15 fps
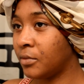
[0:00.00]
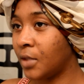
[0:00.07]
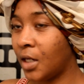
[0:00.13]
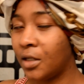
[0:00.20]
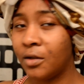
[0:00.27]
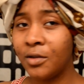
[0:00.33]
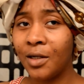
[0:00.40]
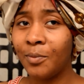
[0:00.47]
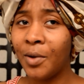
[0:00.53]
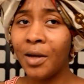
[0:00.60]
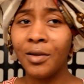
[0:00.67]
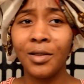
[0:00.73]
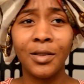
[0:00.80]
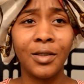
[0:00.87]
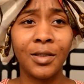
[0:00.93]
I know that
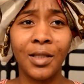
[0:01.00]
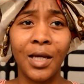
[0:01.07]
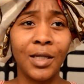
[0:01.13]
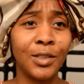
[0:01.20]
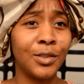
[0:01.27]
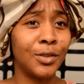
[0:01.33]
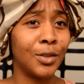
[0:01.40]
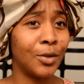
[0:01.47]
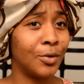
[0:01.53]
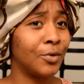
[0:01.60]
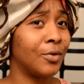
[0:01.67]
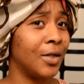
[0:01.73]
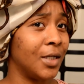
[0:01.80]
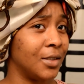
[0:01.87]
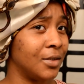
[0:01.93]
probably looked like so
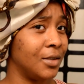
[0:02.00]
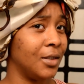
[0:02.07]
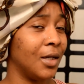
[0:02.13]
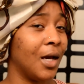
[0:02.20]
crazy.